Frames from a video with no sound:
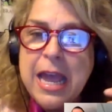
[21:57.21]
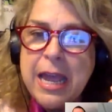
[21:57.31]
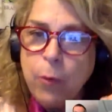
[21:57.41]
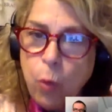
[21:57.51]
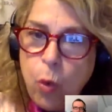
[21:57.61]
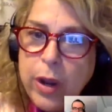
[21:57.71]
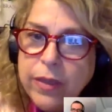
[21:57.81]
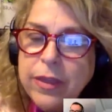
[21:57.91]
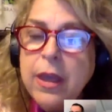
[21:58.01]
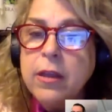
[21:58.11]

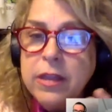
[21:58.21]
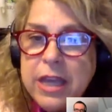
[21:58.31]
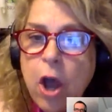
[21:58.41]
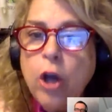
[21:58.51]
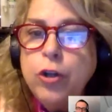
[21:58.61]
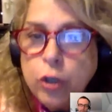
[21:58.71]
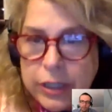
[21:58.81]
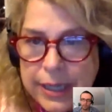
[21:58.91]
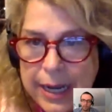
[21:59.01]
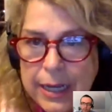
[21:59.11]
with the
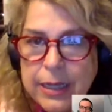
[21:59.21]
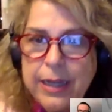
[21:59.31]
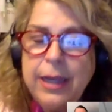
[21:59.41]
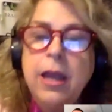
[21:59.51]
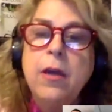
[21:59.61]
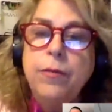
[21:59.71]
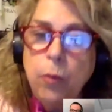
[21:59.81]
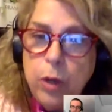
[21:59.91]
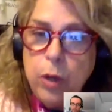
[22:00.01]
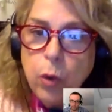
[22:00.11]
understanding that
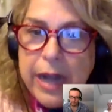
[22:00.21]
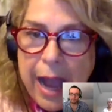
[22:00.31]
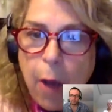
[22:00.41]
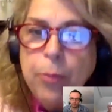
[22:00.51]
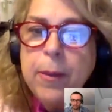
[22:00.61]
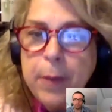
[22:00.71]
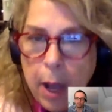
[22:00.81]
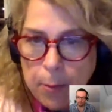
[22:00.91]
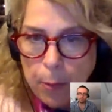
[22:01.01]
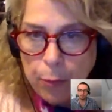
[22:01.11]
we were going to help them
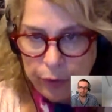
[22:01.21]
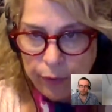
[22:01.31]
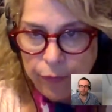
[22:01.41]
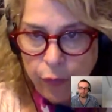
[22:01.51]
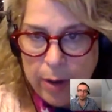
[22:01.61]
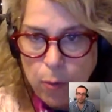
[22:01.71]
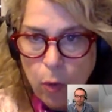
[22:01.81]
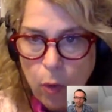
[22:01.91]
come up with a framework.